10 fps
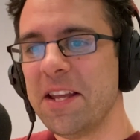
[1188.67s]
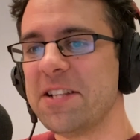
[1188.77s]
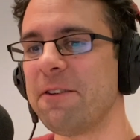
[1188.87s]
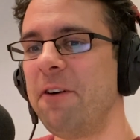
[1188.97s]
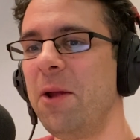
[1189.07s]

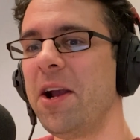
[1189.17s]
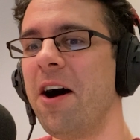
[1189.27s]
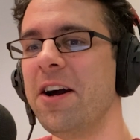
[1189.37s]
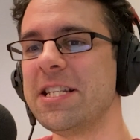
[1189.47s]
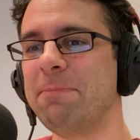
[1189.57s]
So following a
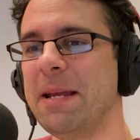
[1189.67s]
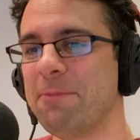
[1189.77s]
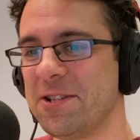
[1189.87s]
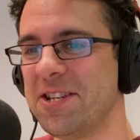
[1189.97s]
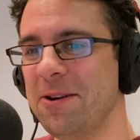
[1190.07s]
high-speed
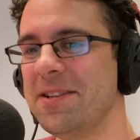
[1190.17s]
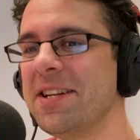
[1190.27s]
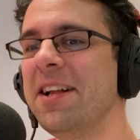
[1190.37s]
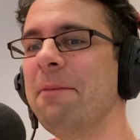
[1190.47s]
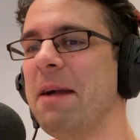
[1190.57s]
pursuit,
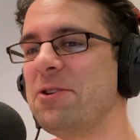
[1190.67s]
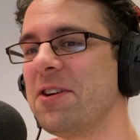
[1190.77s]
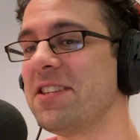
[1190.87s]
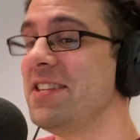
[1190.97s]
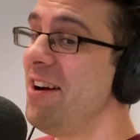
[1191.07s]

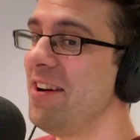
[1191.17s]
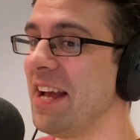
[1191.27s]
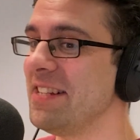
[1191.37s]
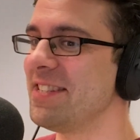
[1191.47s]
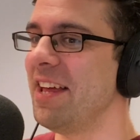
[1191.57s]
Matrix
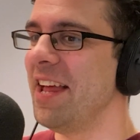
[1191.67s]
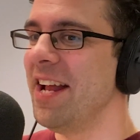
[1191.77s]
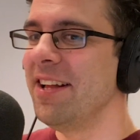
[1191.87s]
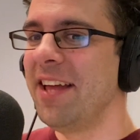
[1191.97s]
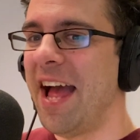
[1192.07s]
interrogates
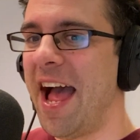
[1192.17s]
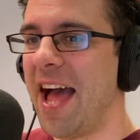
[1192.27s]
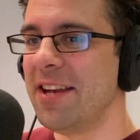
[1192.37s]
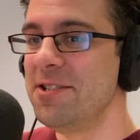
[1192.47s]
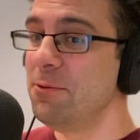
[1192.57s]
Sully
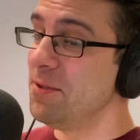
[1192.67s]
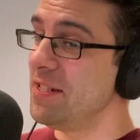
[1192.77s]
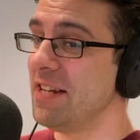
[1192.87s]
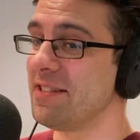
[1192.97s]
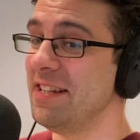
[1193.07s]
and, once
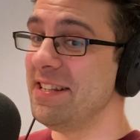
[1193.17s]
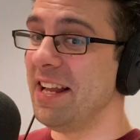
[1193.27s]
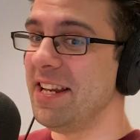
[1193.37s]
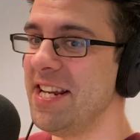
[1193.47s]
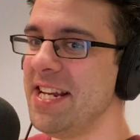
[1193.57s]
he has the
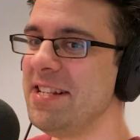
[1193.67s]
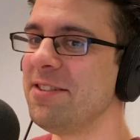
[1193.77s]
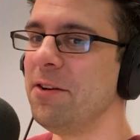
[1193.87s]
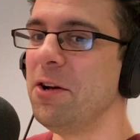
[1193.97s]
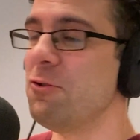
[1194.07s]
intel he
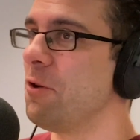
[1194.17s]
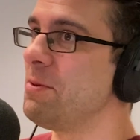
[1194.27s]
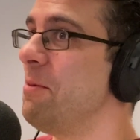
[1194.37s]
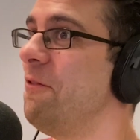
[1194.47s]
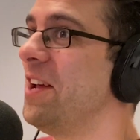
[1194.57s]
needs,
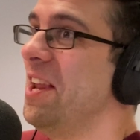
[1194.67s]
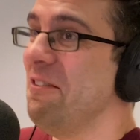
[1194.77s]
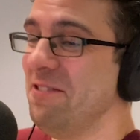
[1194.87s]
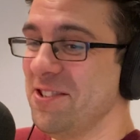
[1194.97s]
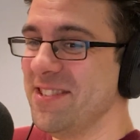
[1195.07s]
drops him off a
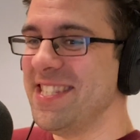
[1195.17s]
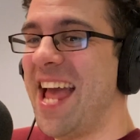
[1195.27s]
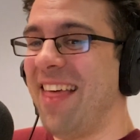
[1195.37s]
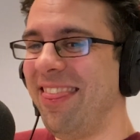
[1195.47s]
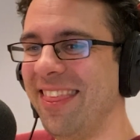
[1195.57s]
cliff to his
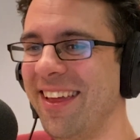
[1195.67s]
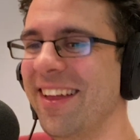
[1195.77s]
death.